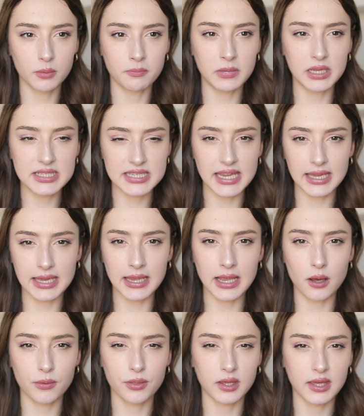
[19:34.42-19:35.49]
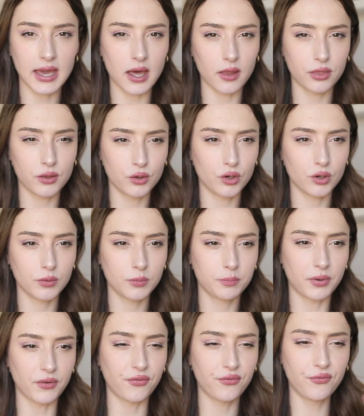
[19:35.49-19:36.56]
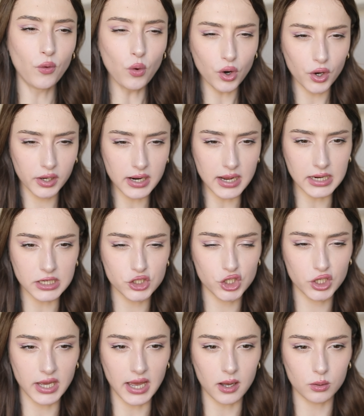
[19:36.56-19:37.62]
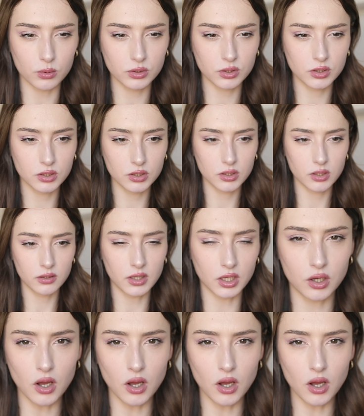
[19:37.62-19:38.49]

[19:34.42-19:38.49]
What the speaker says: me taking out the catheter before I took out the